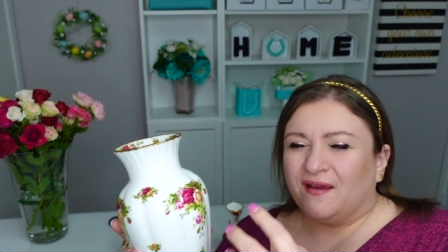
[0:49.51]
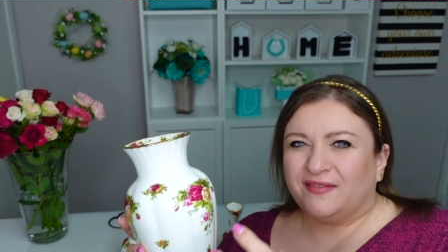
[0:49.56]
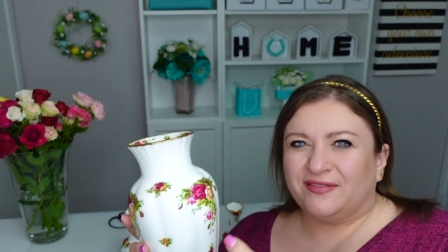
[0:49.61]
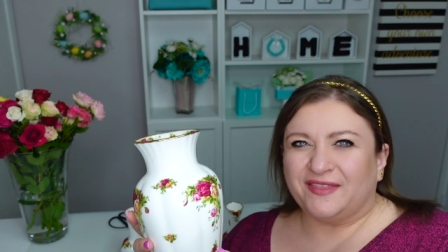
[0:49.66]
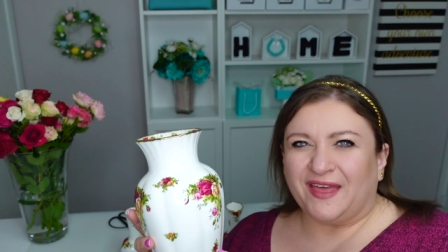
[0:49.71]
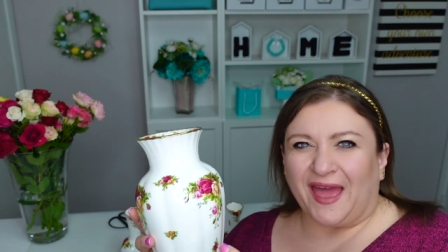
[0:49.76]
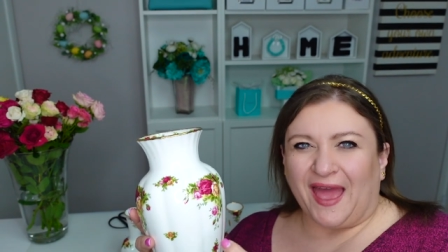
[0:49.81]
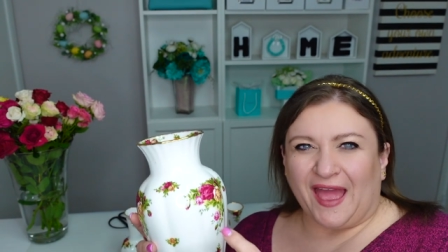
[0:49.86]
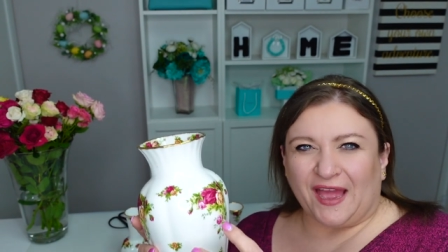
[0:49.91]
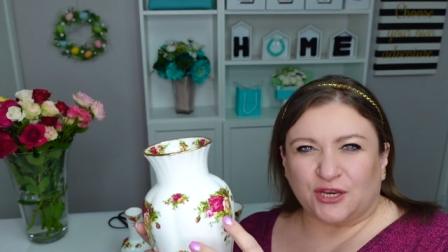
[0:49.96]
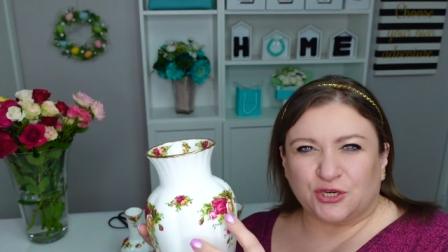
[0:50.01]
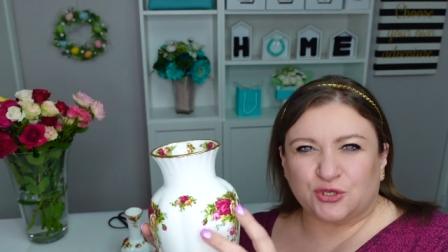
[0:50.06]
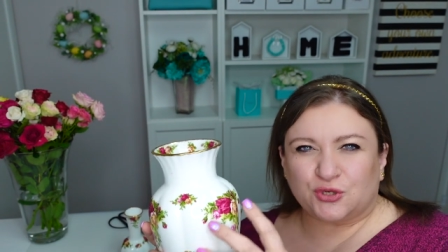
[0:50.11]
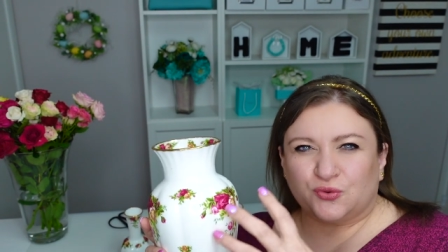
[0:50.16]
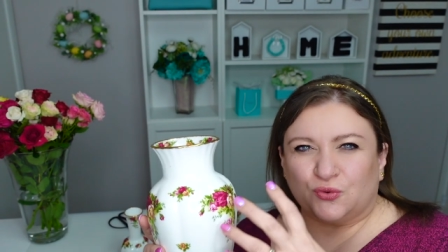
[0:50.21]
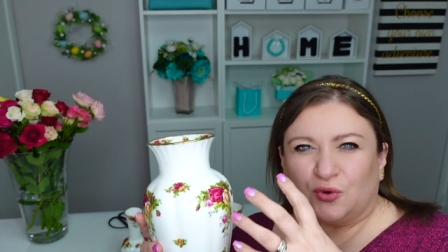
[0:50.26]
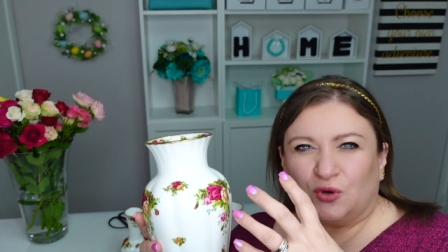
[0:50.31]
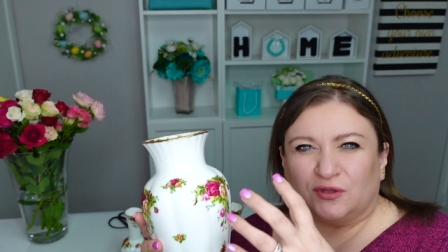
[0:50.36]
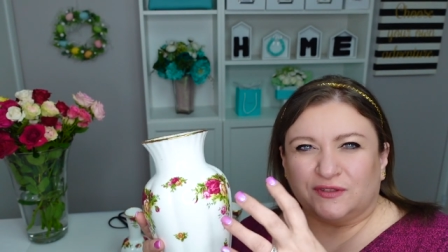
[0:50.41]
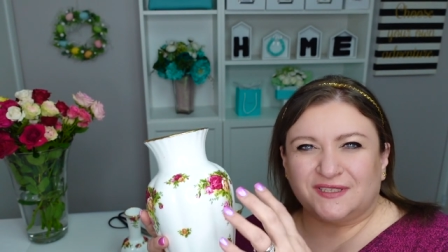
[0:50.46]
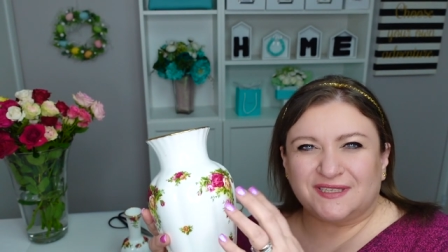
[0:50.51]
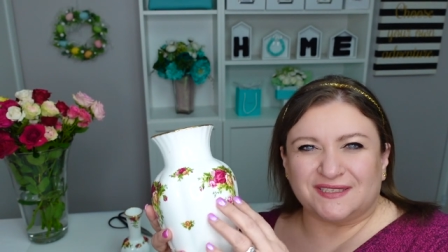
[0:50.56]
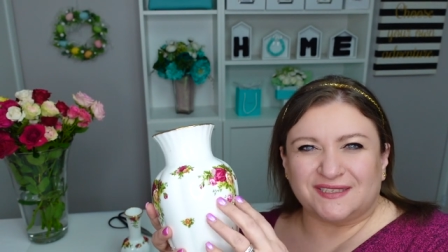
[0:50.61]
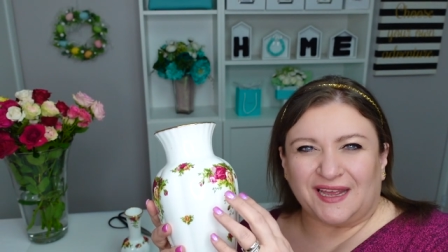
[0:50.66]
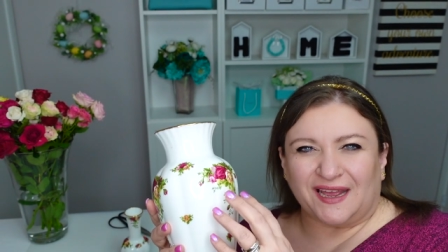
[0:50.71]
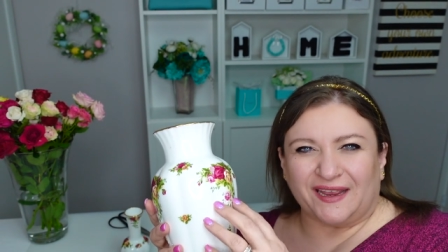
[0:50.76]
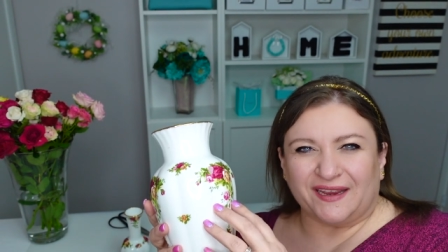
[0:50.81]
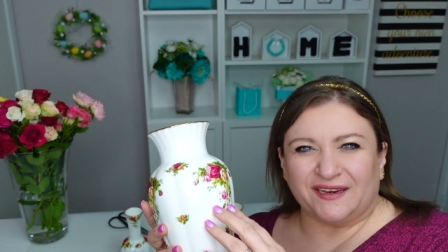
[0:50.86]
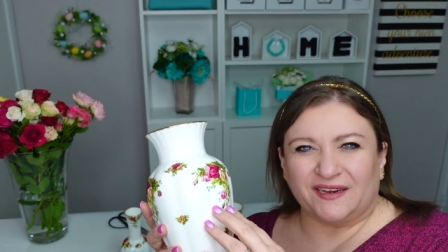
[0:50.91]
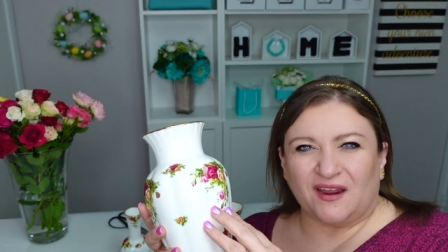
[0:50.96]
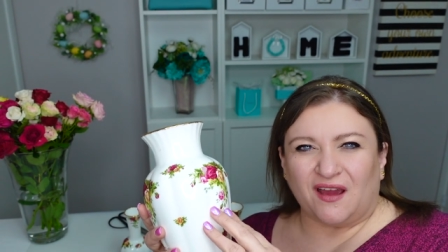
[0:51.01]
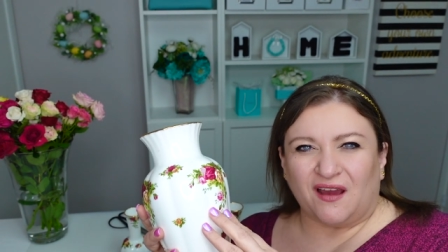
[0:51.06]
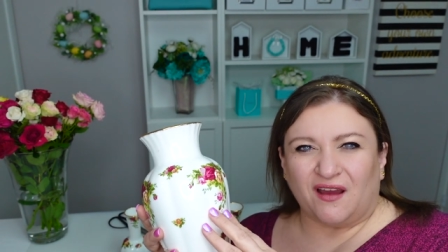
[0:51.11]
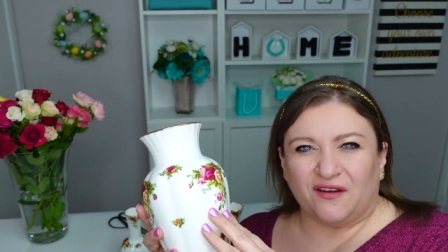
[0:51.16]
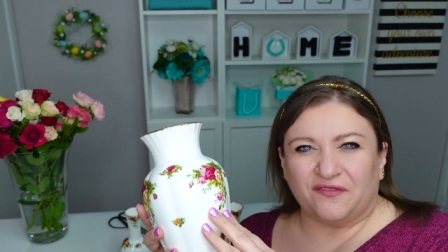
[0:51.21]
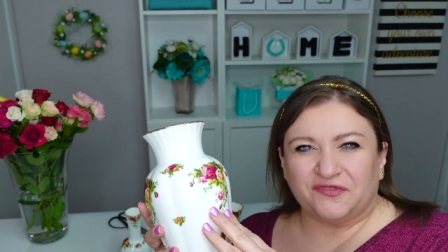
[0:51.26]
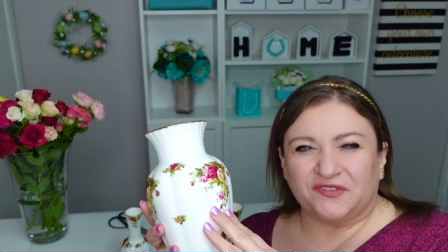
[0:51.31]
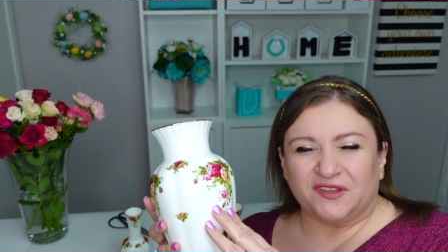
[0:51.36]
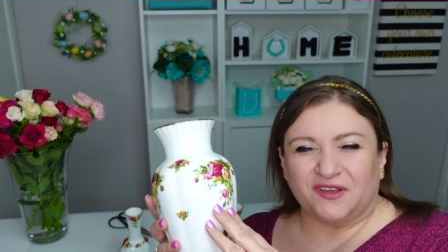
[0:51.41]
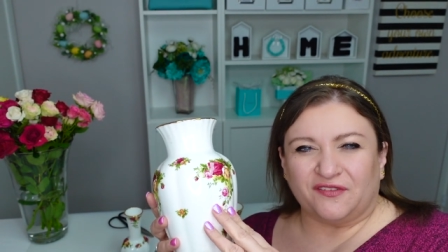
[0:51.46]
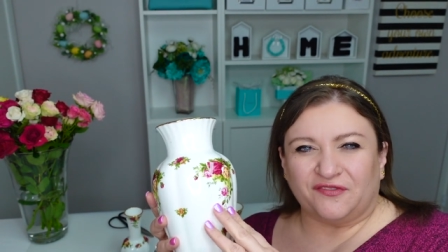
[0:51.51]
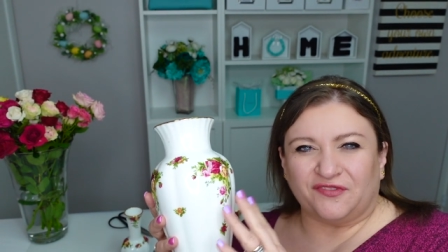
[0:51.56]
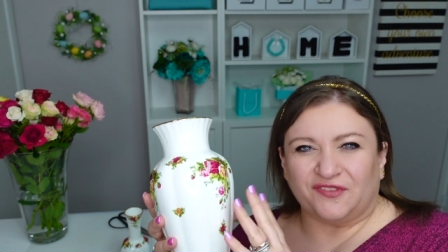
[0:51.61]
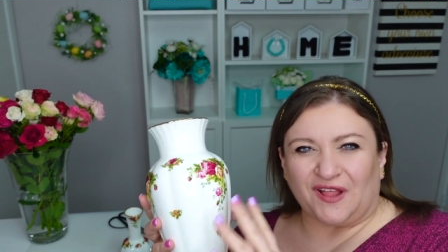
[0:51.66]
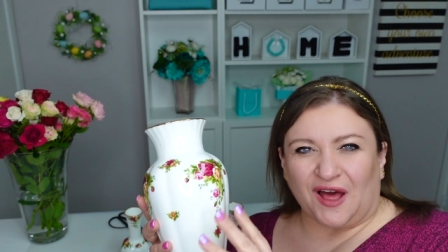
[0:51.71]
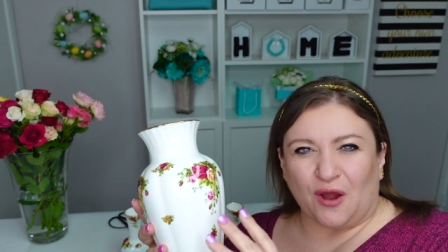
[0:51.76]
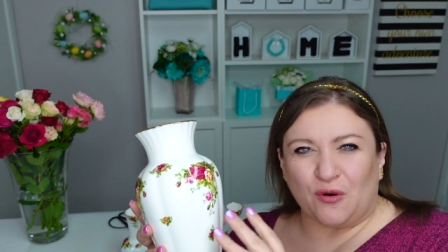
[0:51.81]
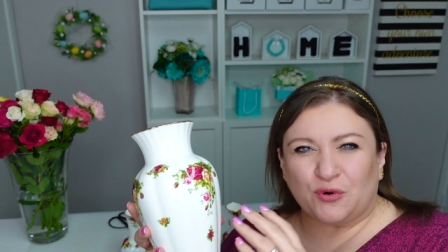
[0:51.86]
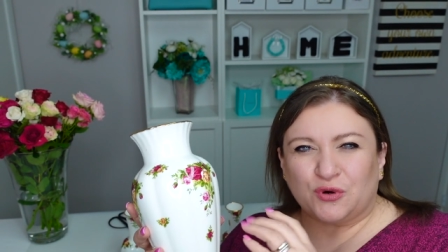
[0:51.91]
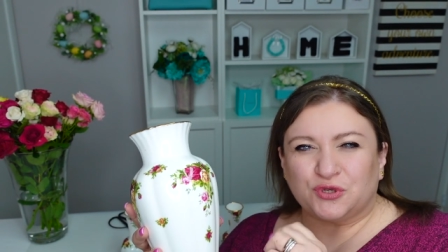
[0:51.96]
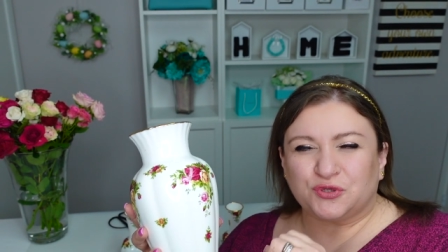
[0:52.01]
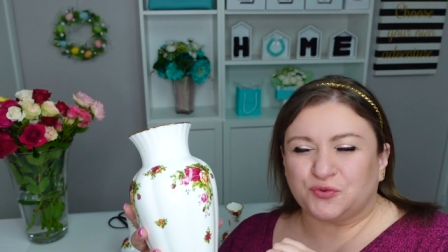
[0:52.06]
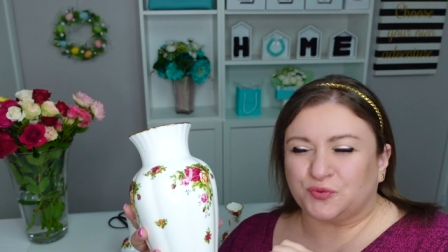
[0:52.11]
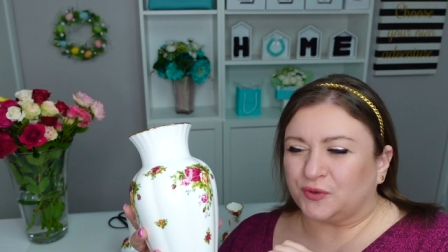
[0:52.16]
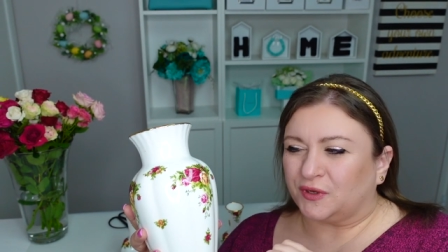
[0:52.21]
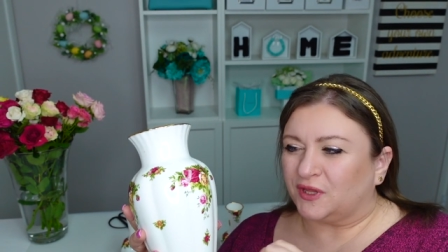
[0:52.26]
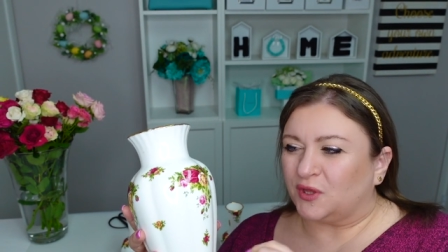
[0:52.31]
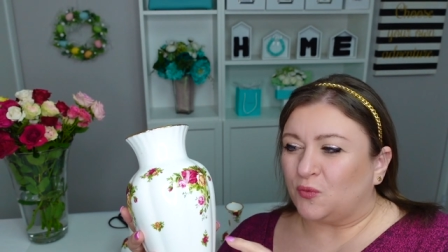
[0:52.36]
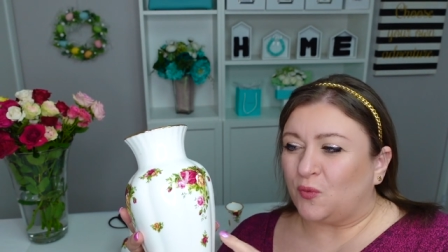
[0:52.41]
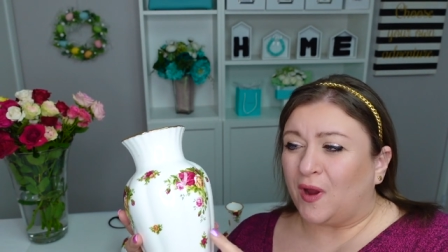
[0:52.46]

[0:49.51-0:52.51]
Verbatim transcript: the actual design of the flowers really